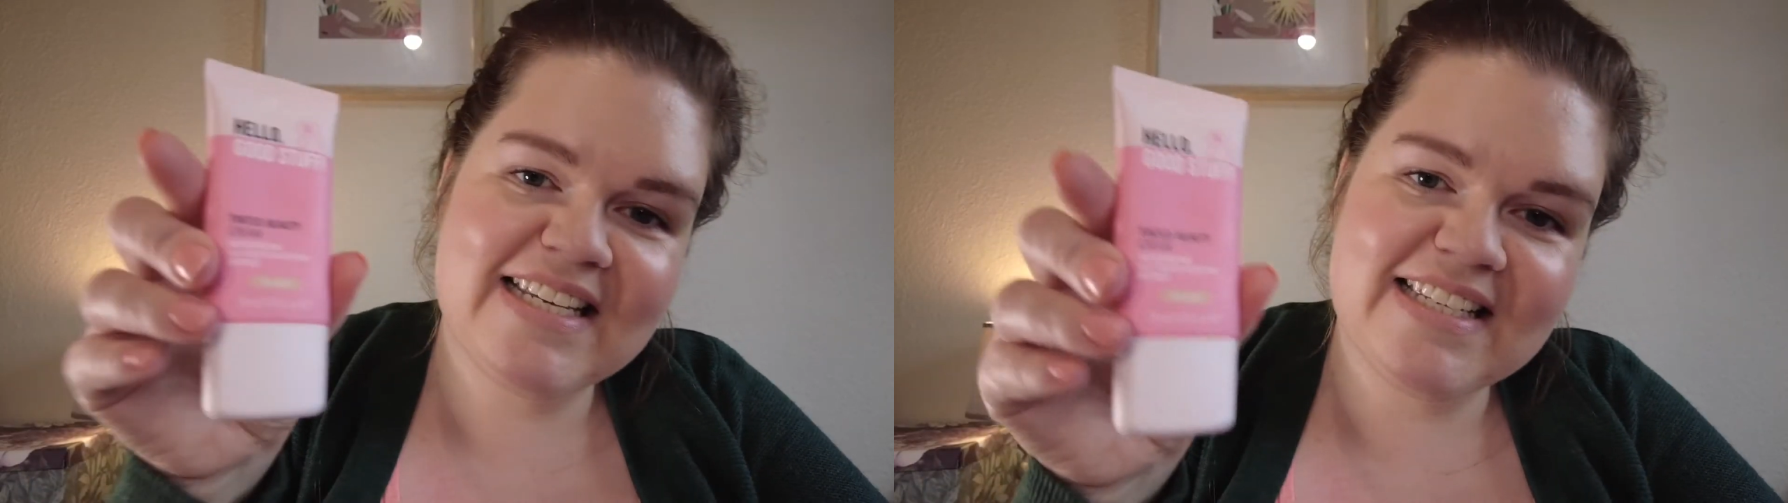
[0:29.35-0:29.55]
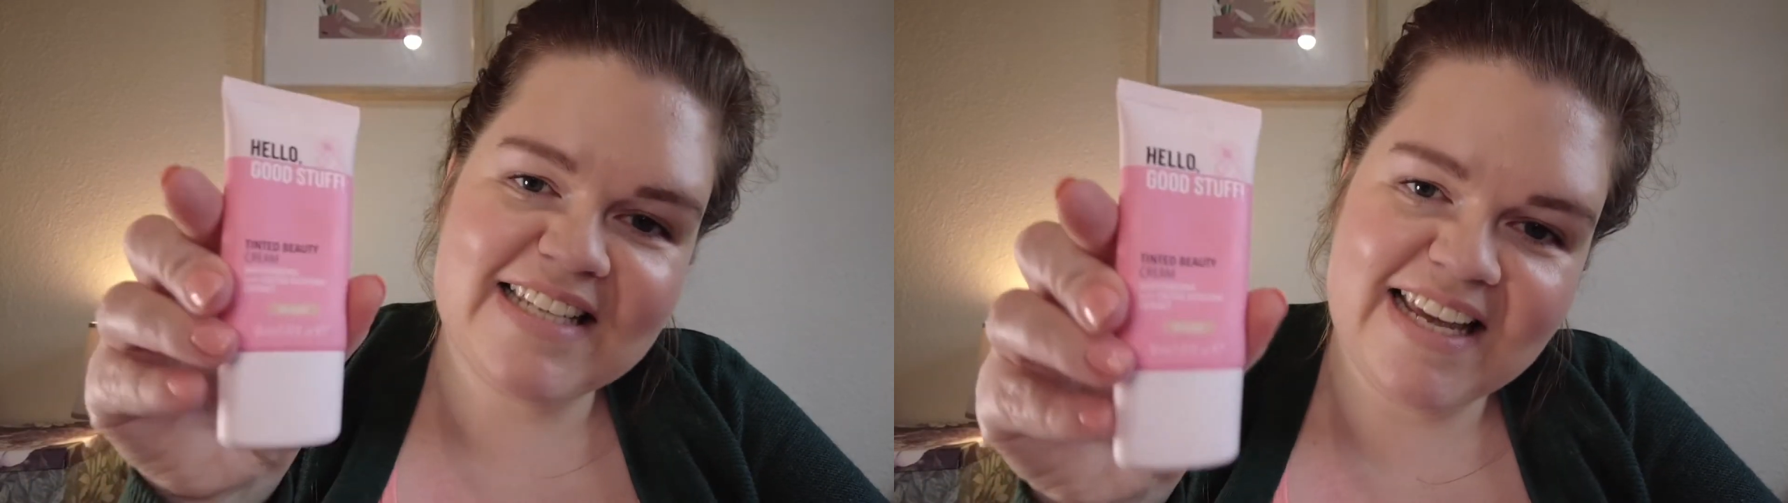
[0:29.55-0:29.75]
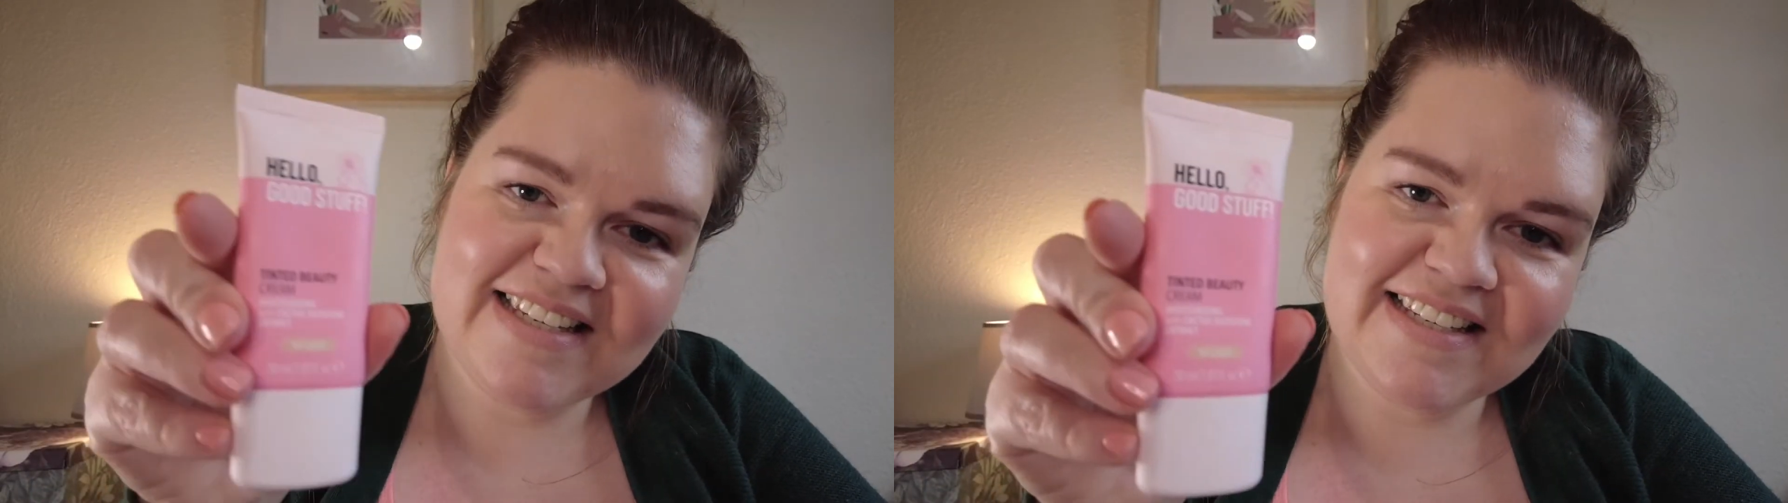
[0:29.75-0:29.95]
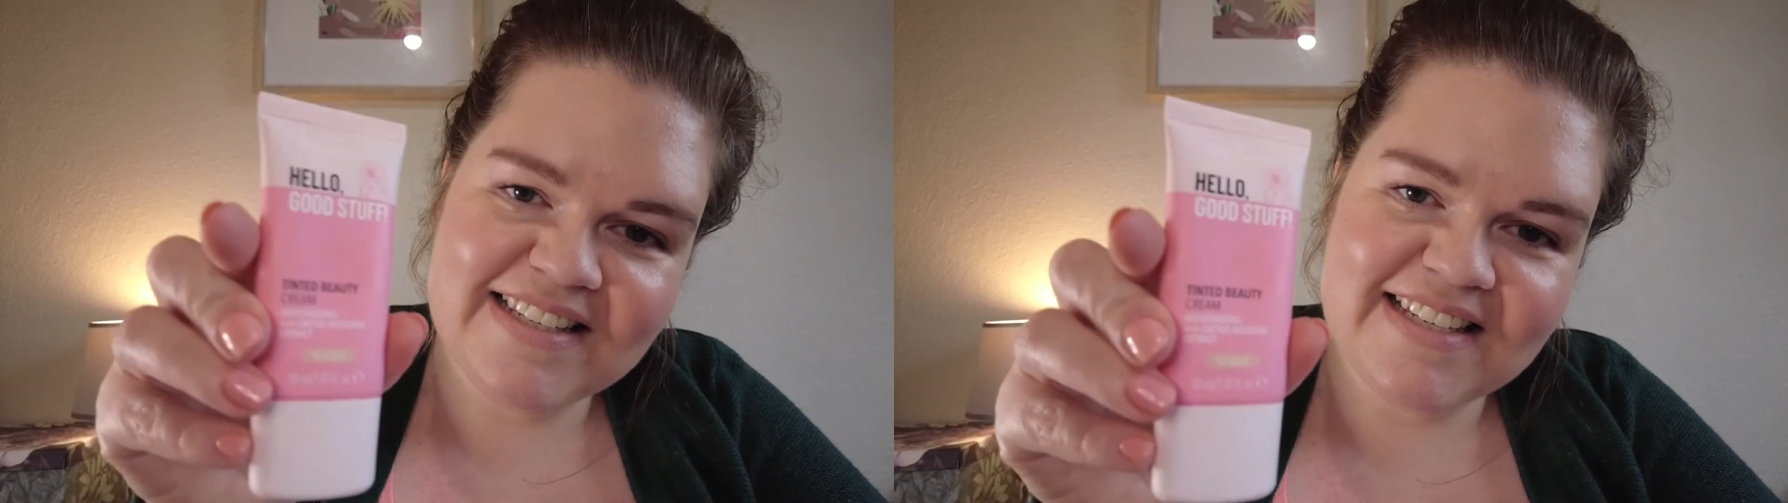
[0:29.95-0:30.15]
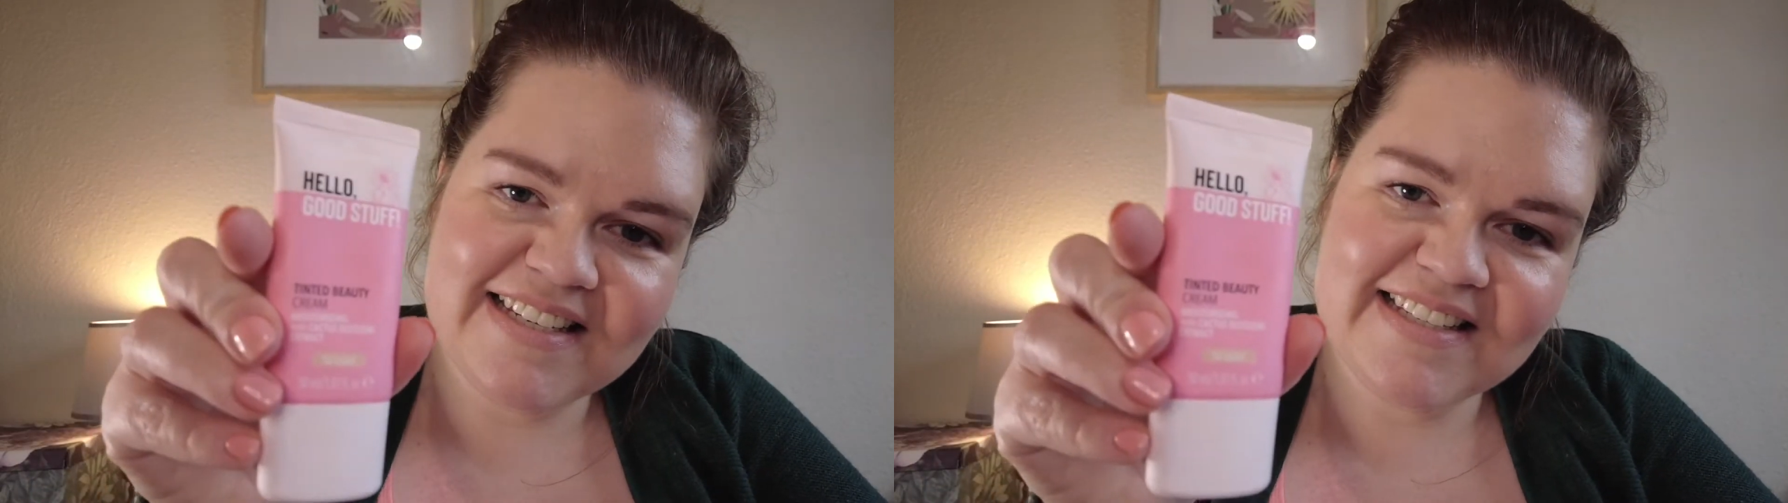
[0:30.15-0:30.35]
is
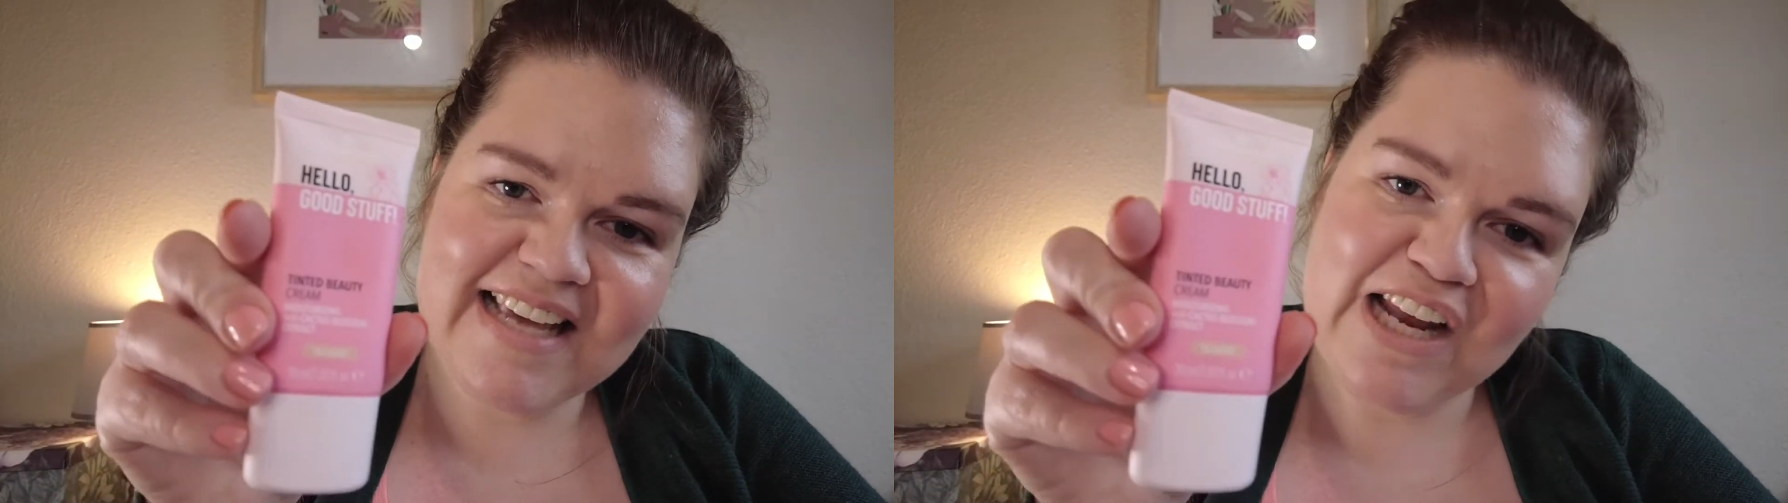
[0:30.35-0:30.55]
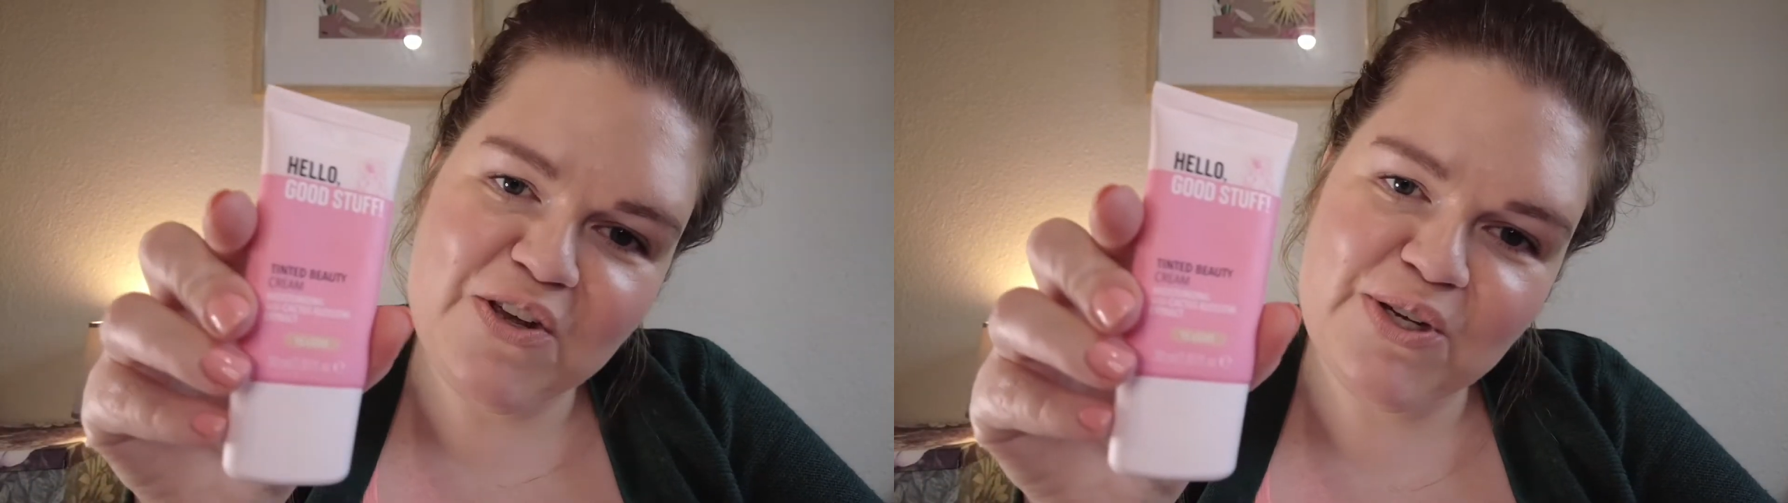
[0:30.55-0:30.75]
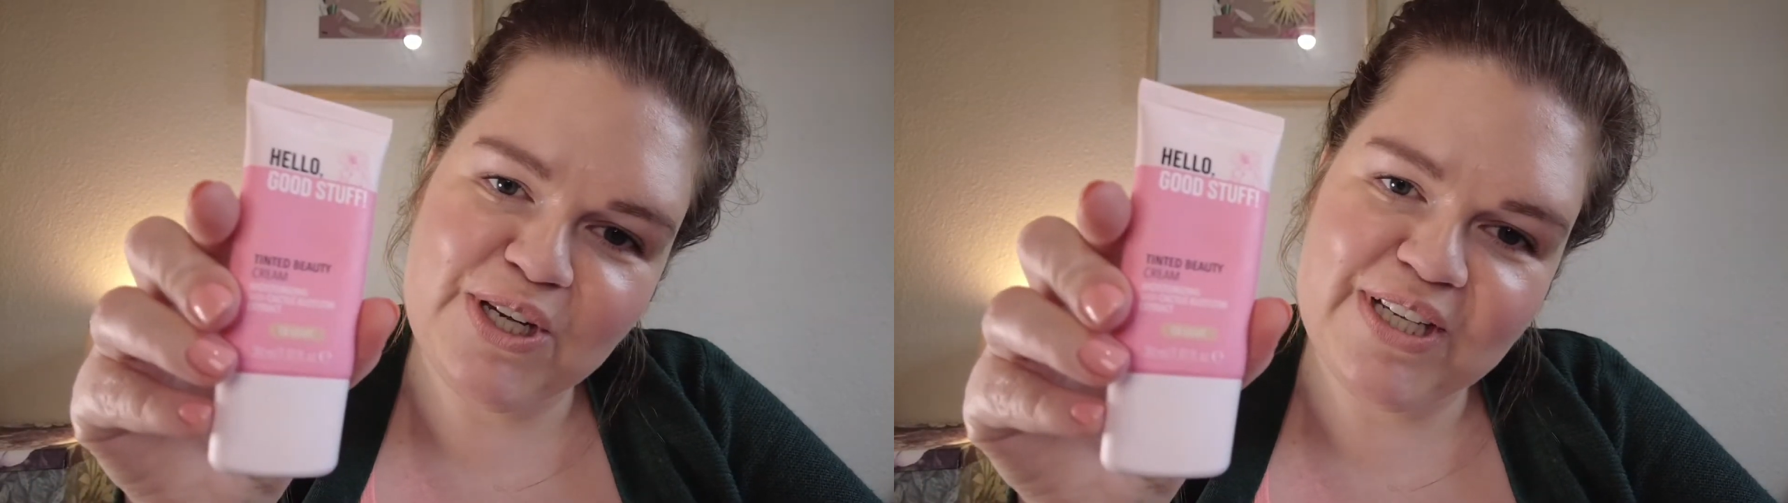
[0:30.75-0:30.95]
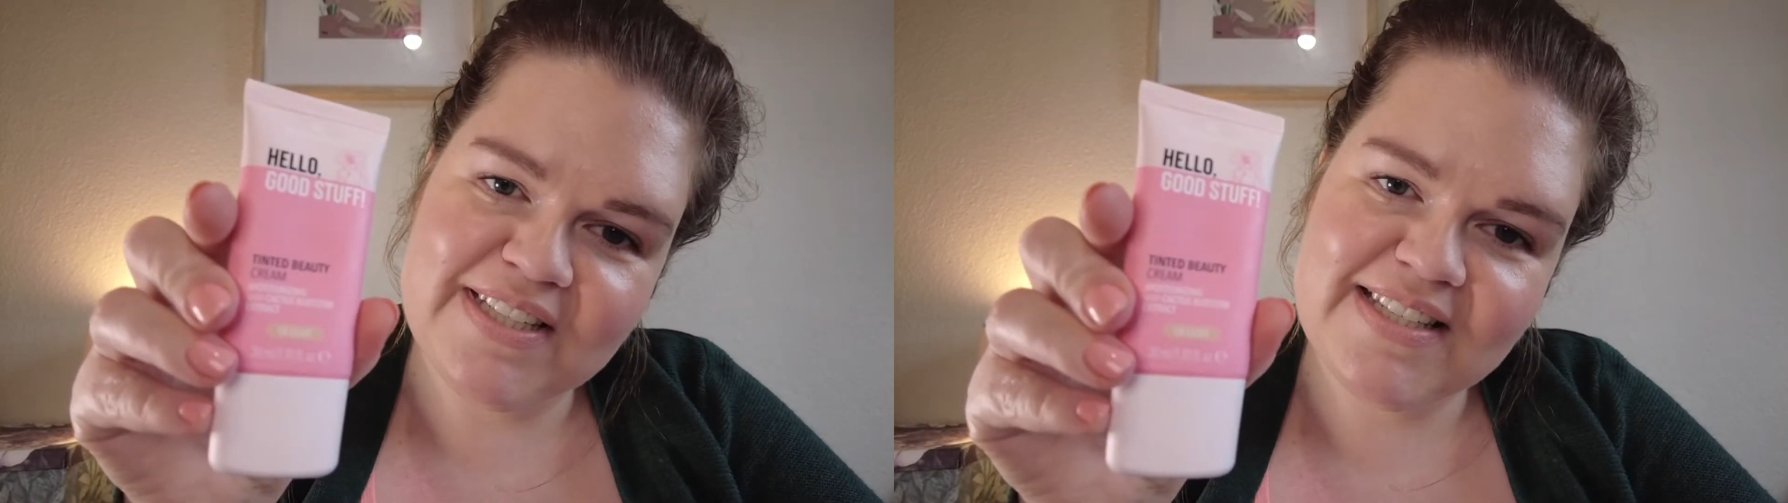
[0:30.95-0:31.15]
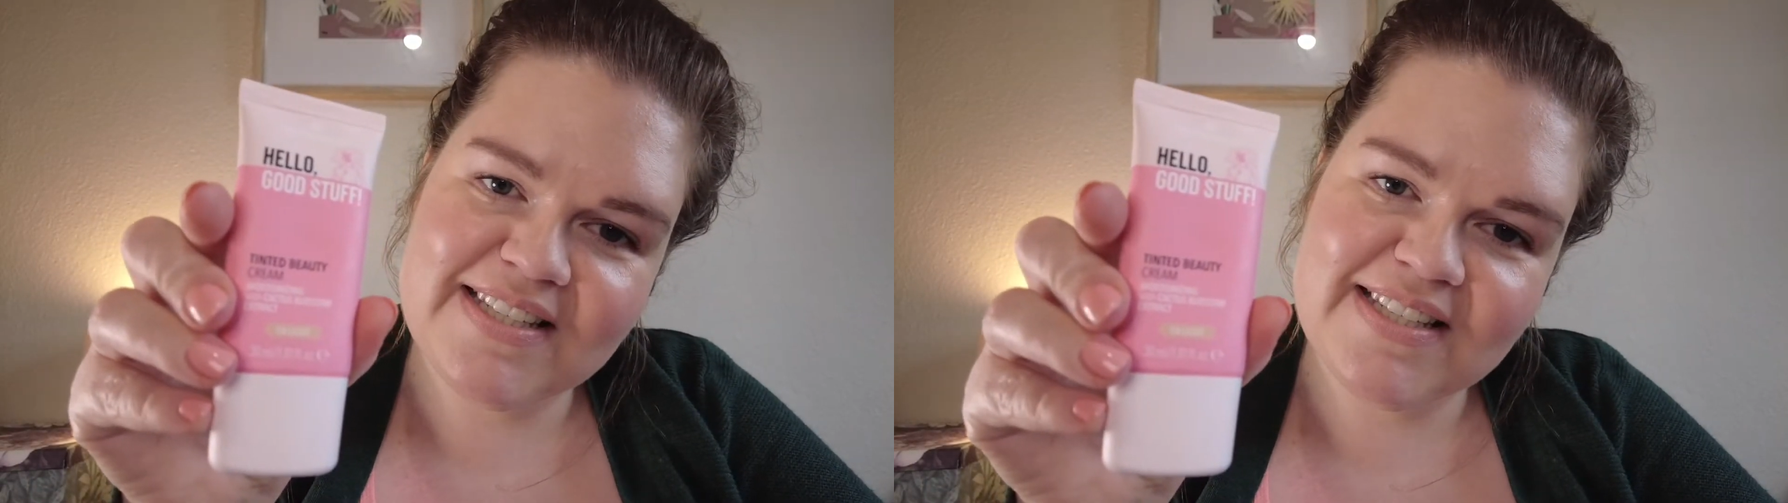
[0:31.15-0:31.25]
Essence's Hello Good